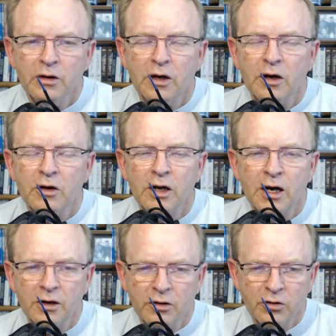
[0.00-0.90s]

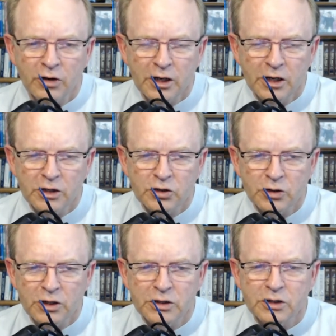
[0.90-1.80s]
not create
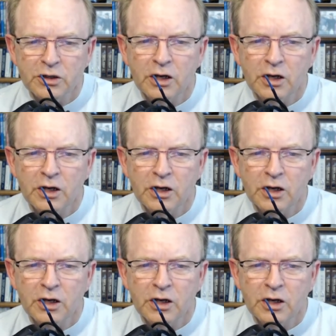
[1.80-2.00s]
injuries,